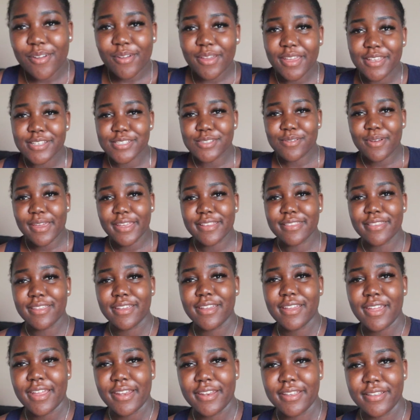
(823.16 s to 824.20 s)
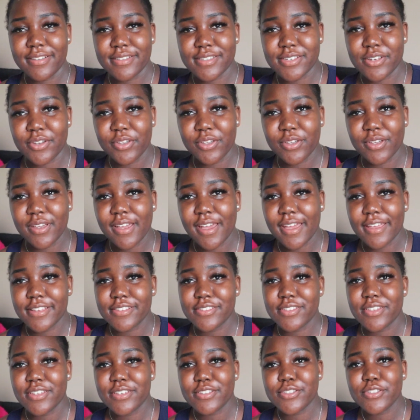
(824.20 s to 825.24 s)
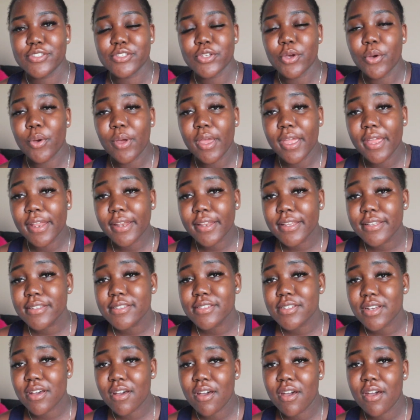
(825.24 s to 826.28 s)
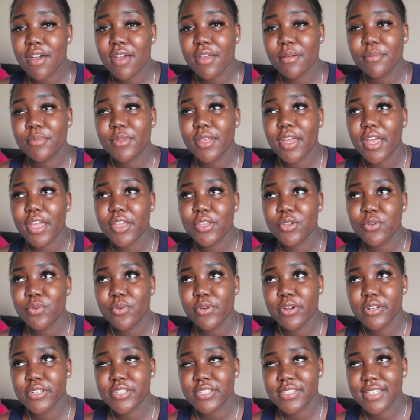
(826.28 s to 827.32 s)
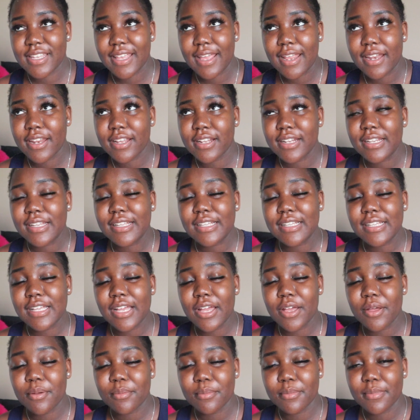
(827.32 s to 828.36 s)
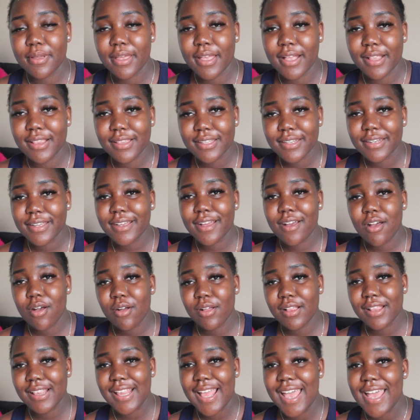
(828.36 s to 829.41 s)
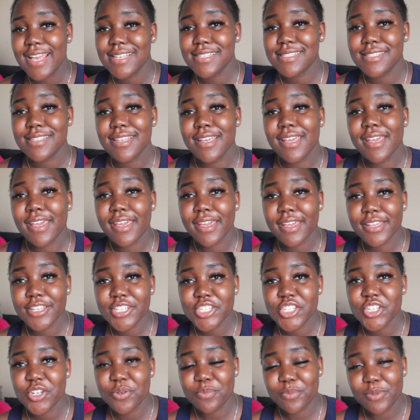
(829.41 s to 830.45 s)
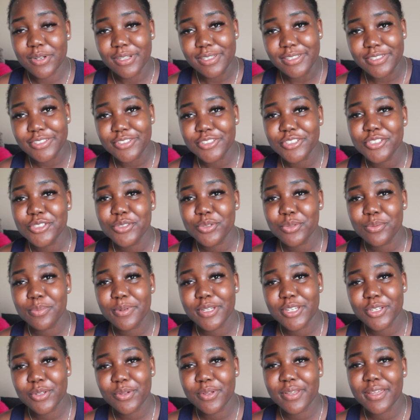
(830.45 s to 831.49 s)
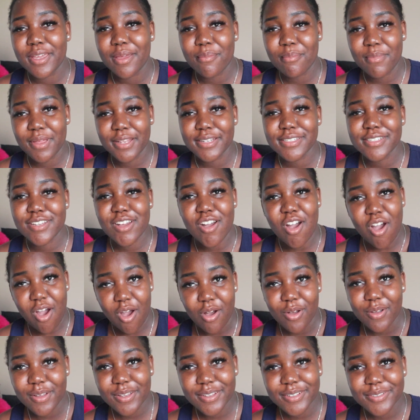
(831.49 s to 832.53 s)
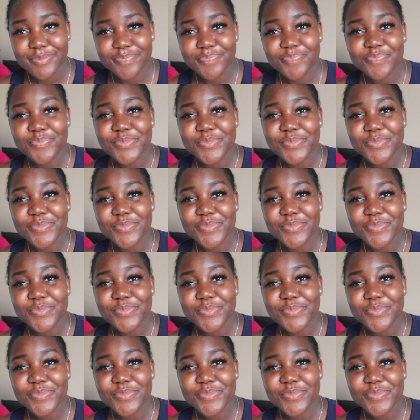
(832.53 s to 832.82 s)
Okay, so I think I didn't tell you guys this. So anytime that you are starting a clinical class in Chamberlain, you'll be doing a med calc.